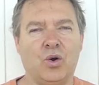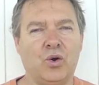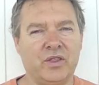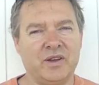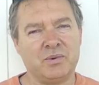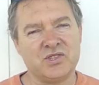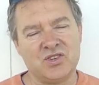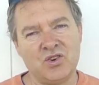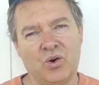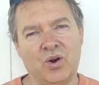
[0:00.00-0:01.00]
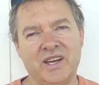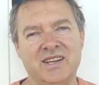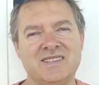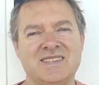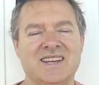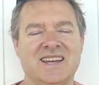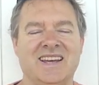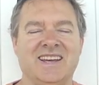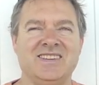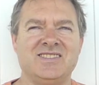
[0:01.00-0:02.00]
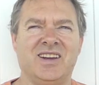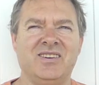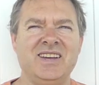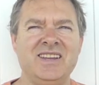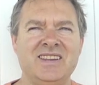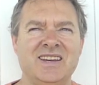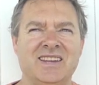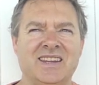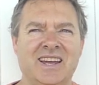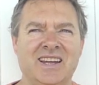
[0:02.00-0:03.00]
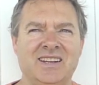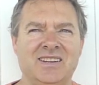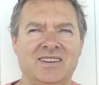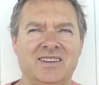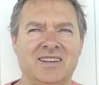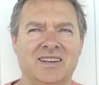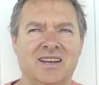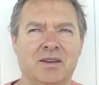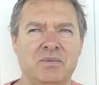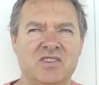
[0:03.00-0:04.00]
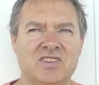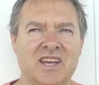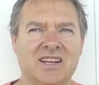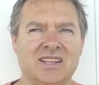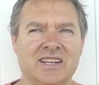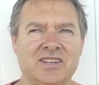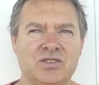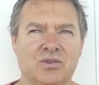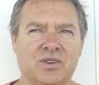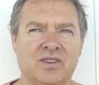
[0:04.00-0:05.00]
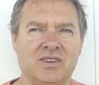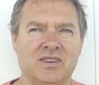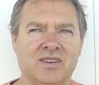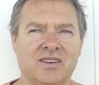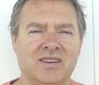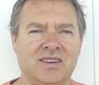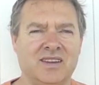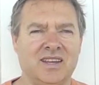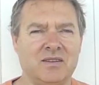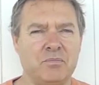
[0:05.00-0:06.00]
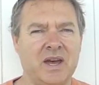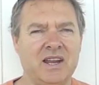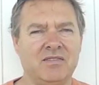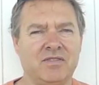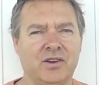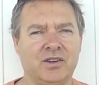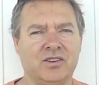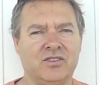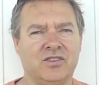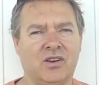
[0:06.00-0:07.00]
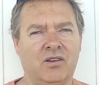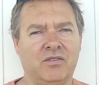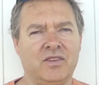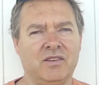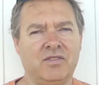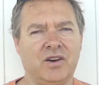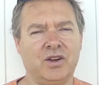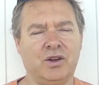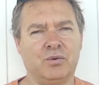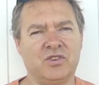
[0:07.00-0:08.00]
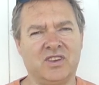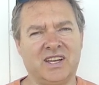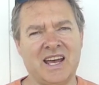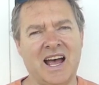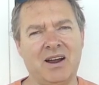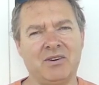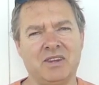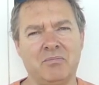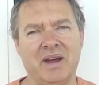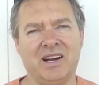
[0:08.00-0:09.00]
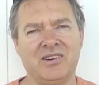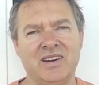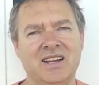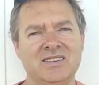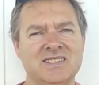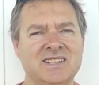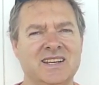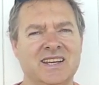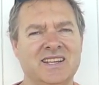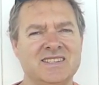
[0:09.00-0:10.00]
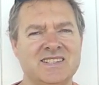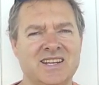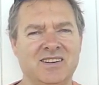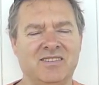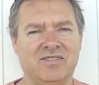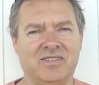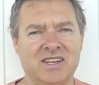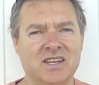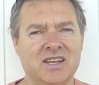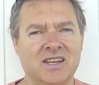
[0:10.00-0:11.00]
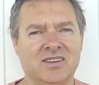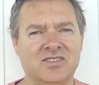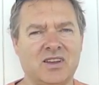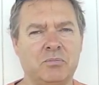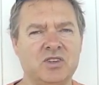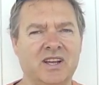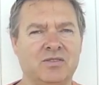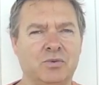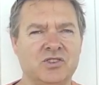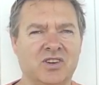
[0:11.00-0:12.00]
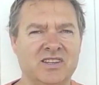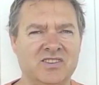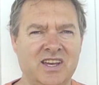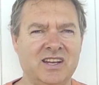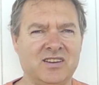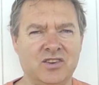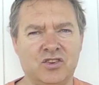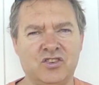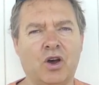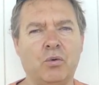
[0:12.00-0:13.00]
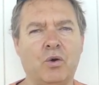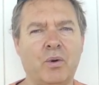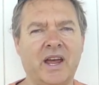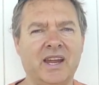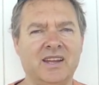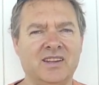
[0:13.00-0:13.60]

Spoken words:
or there was noise, so either they mistakenly took that the main focus of the photo was the car in the background instead of the subject, which I said, tow away